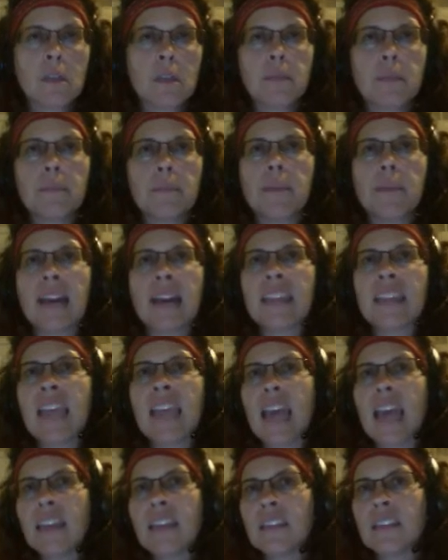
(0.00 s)
by the
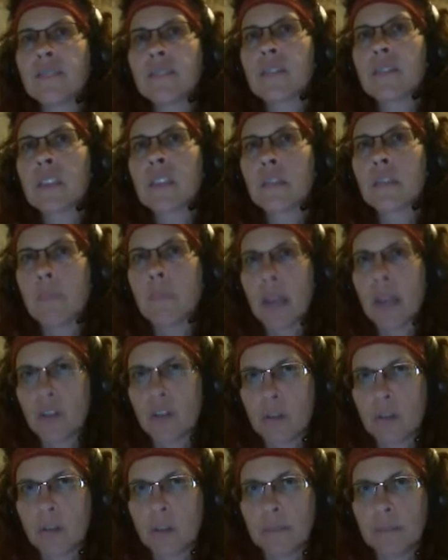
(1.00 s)
end of the
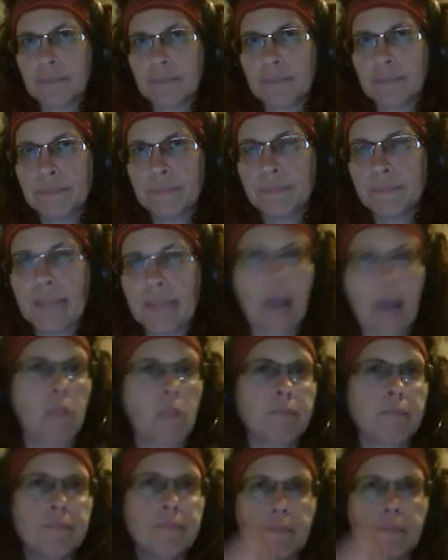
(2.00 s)
semester. Now,
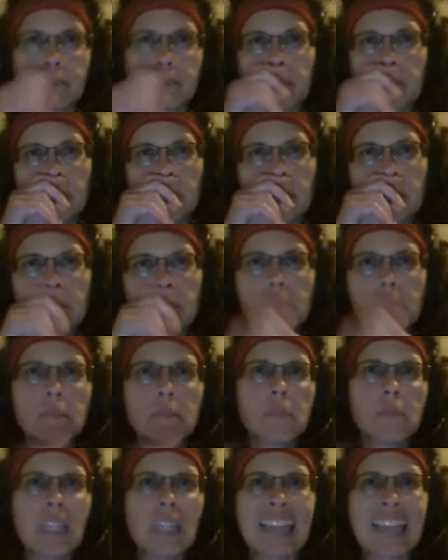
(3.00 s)

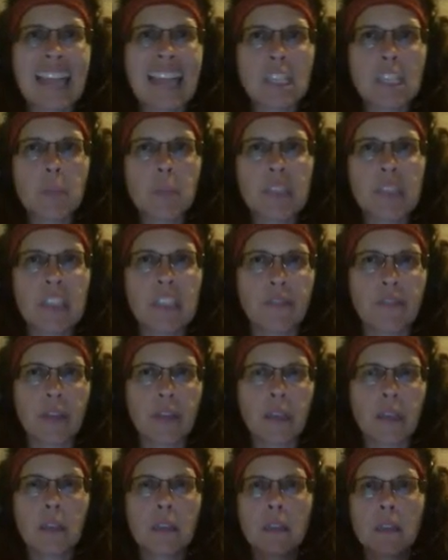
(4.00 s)
that's
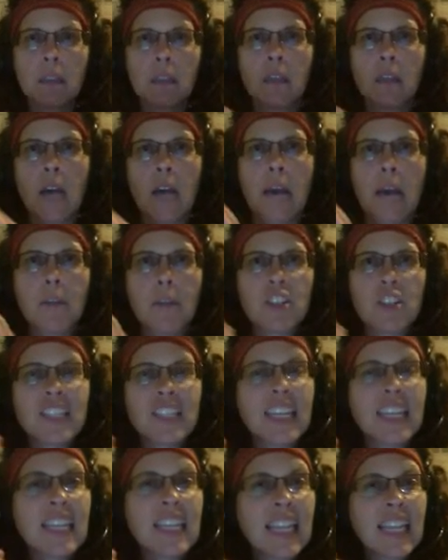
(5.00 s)
specific. I'm
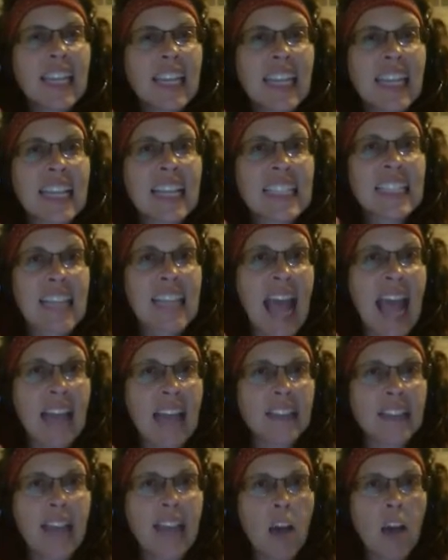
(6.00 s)
articulating
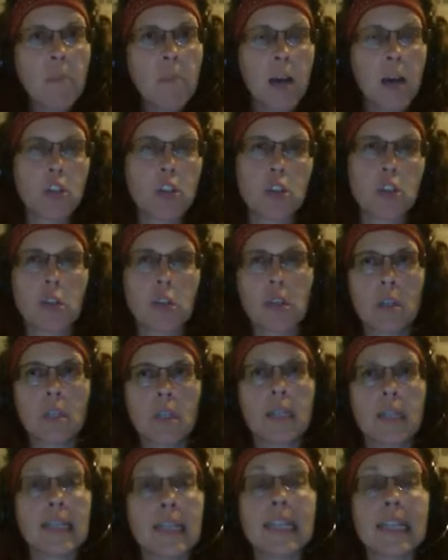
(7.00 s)
exactly how much.
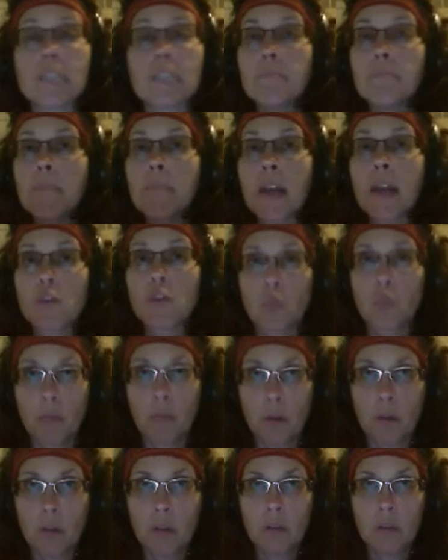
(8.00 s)
It's
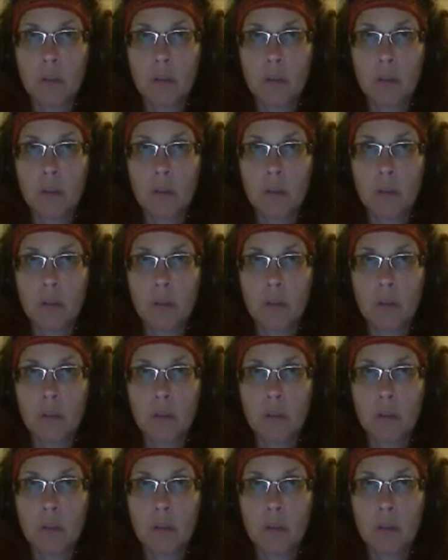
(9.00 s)
measurable